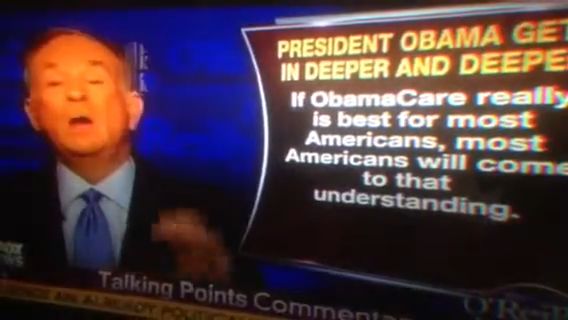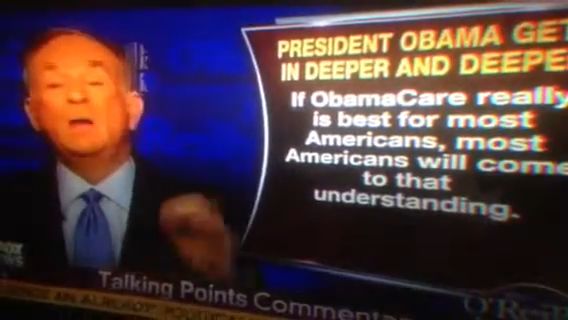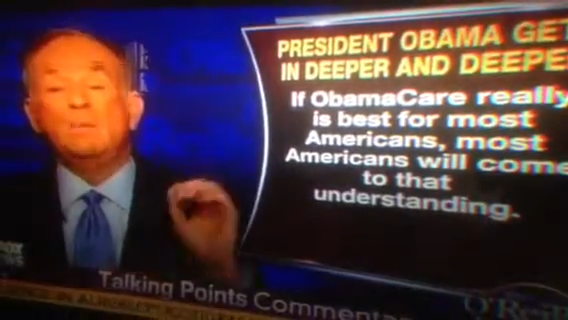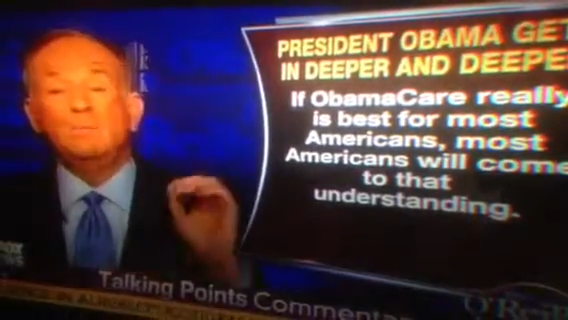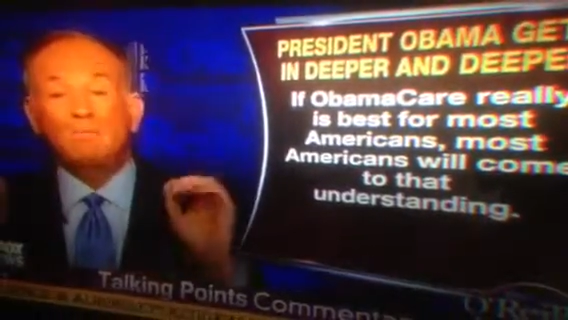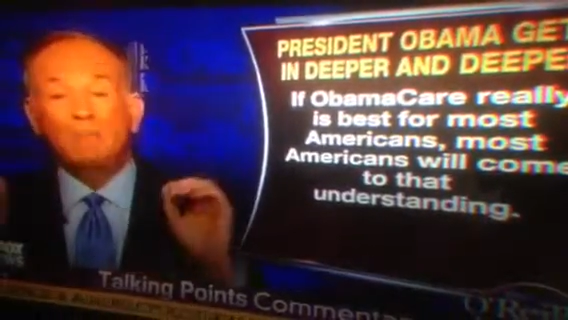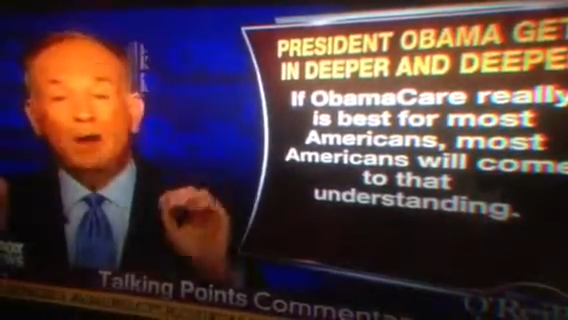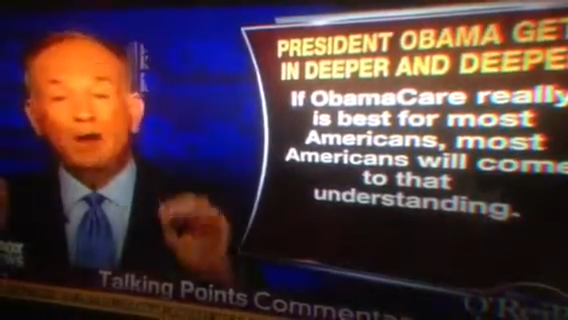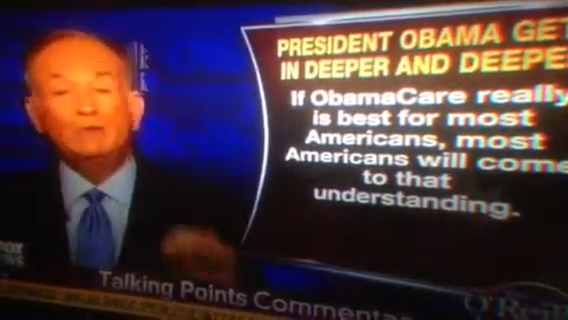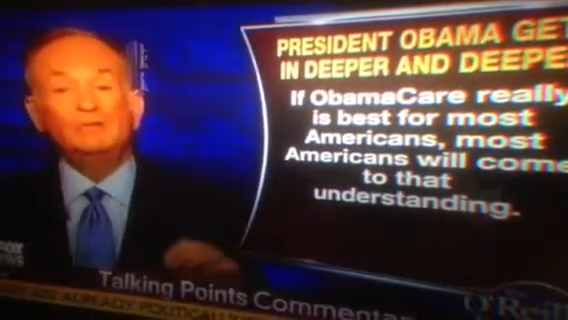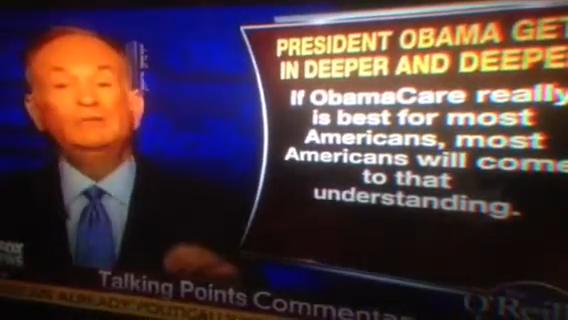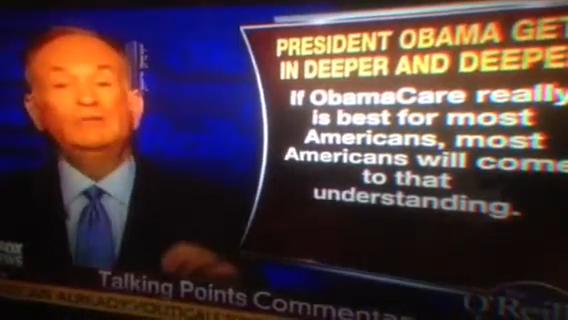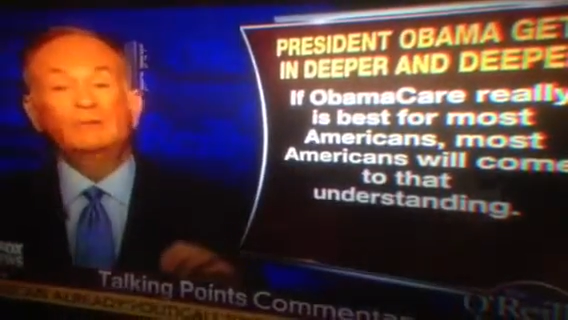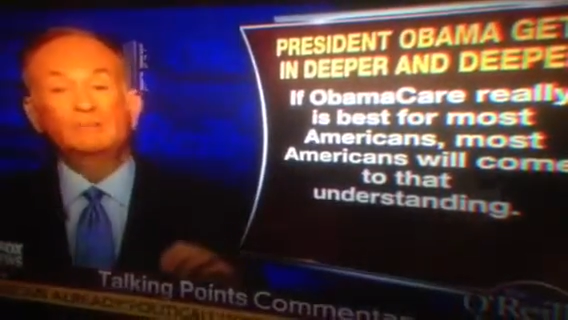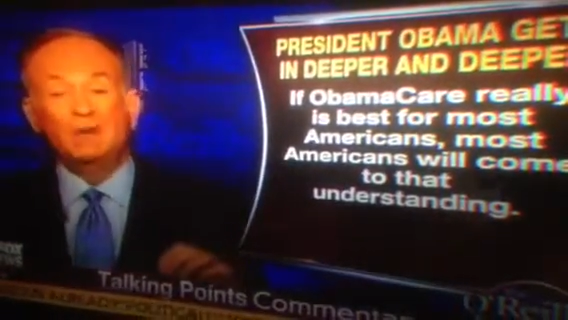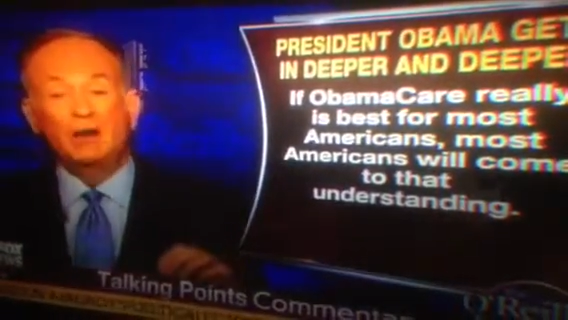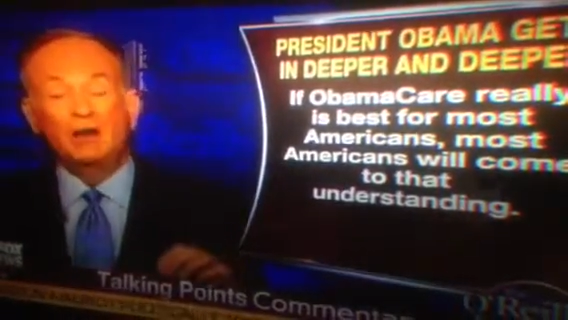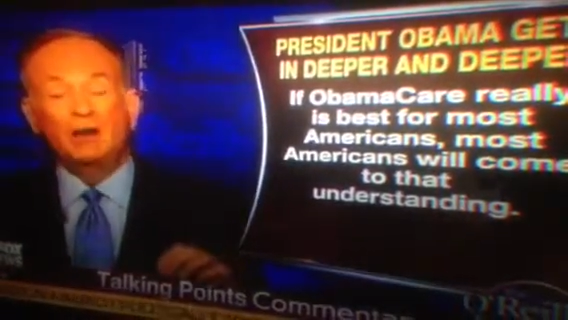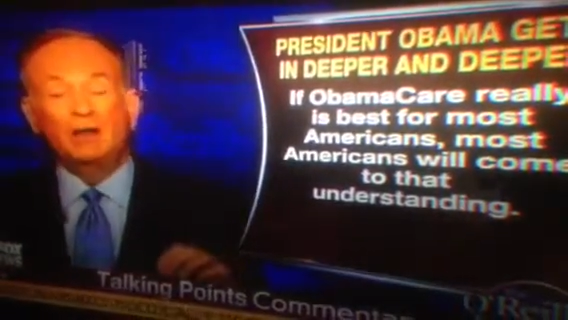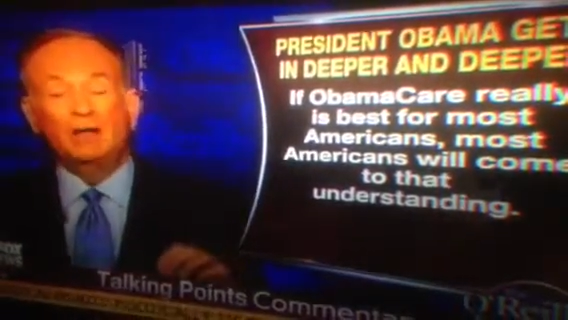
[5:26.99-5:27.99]
most
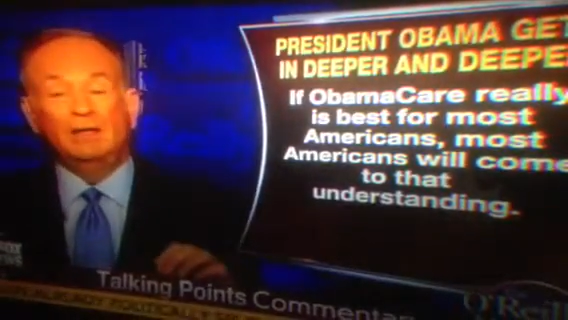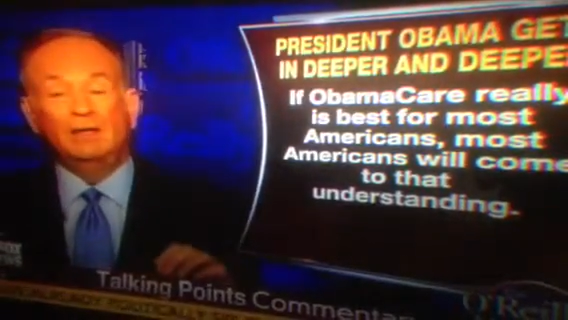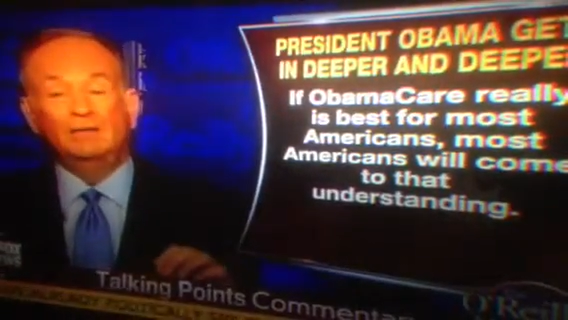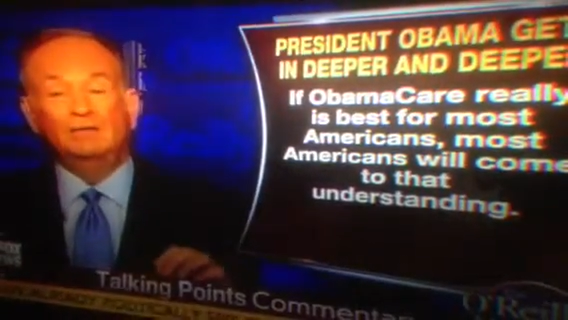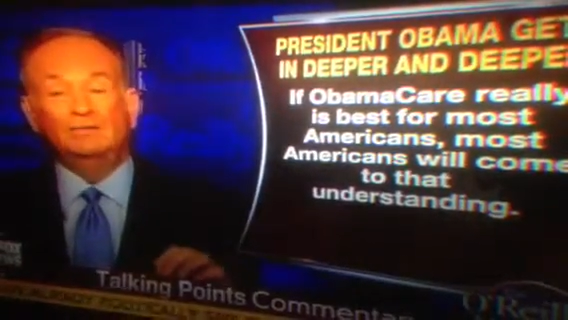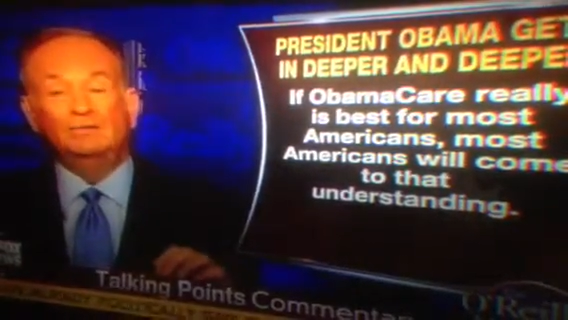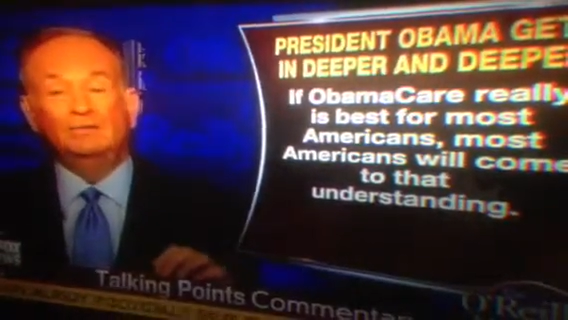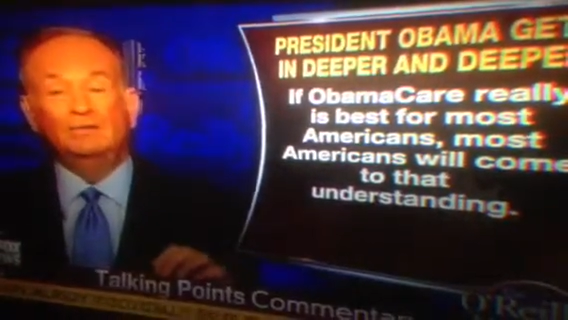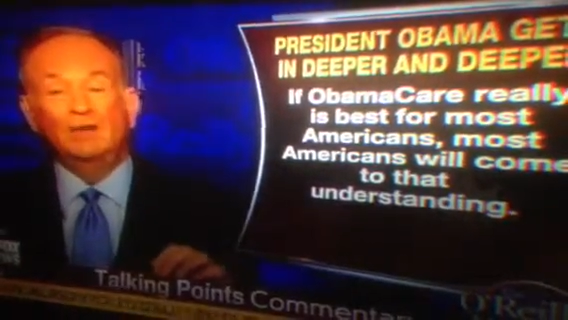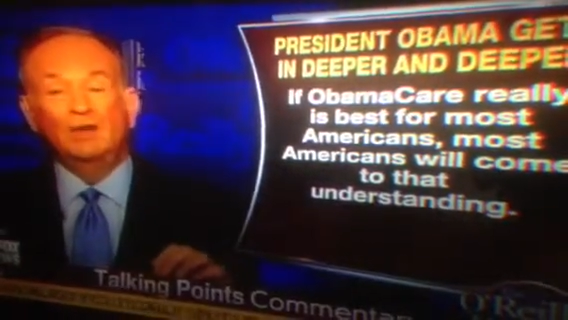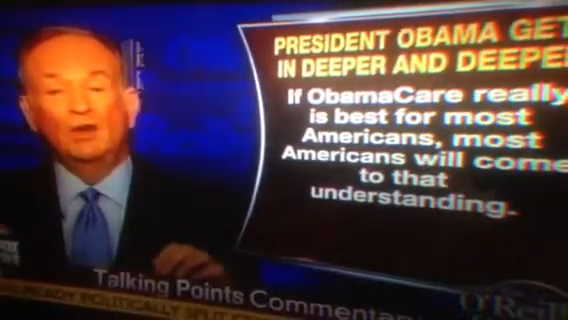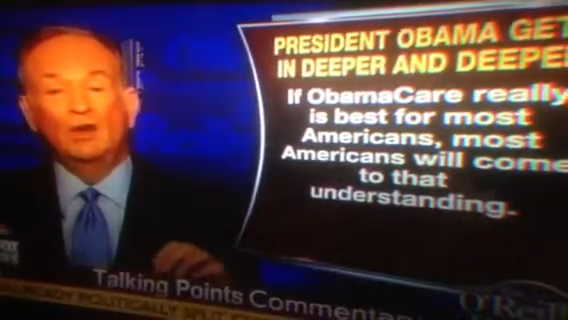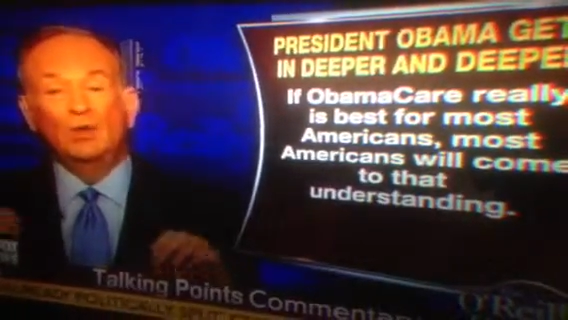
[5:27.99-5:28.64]
Americans